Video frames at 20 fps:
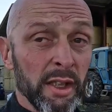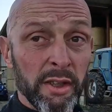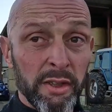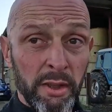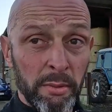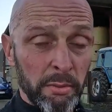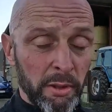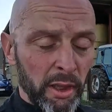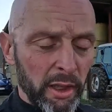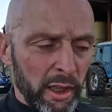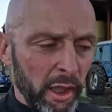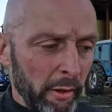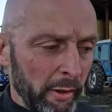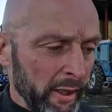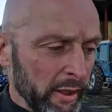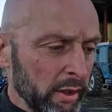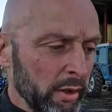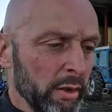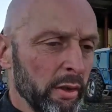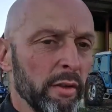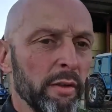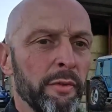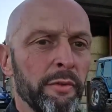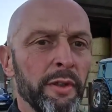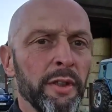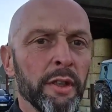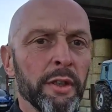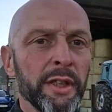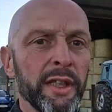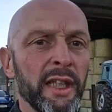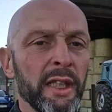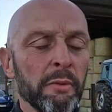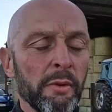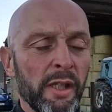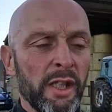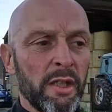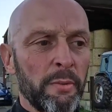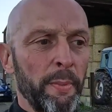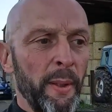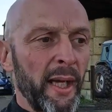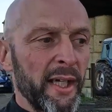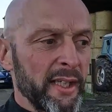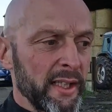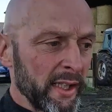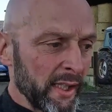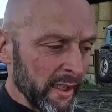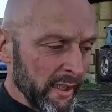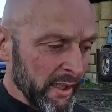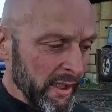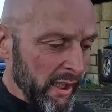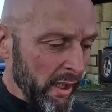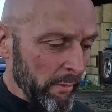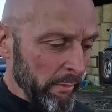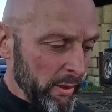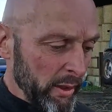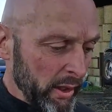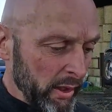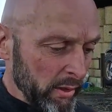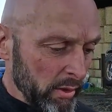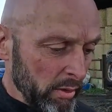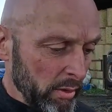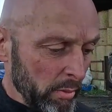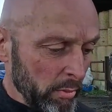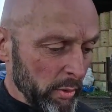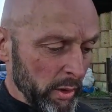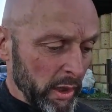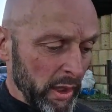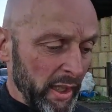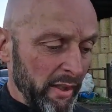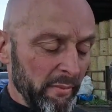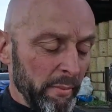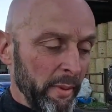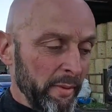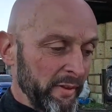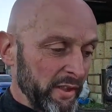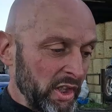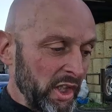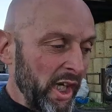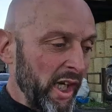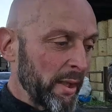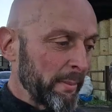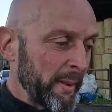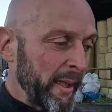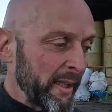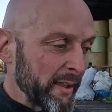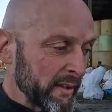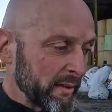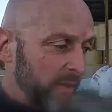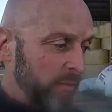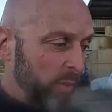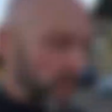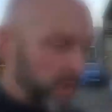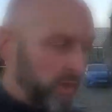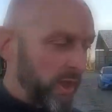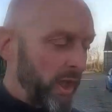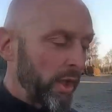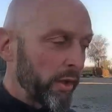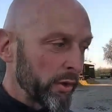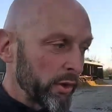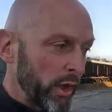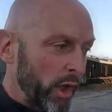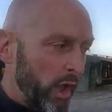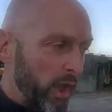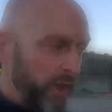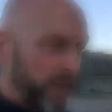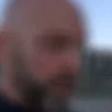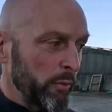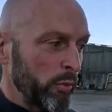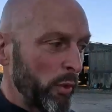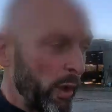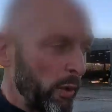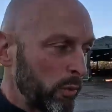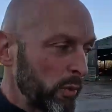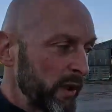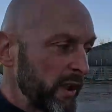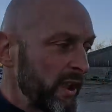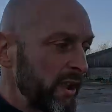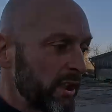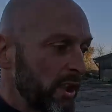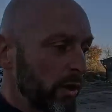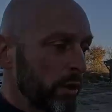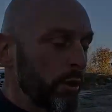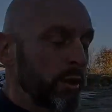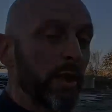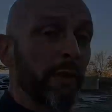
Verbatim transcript: So I'm going to go out into the field here with a spade and we're going to, we're going to have a bit of a chat about what's going on and what we need to do